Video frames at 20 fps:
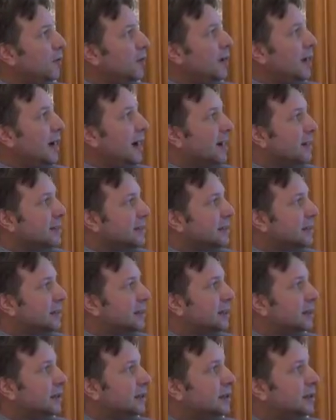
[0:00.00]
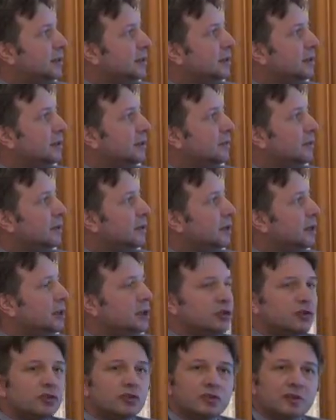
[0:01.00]
we ask the
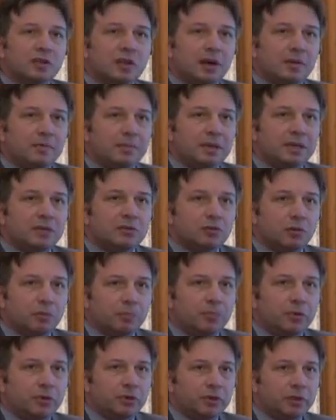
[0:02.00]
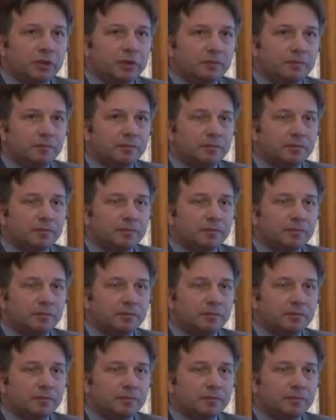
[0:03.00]
insurance company's opinion.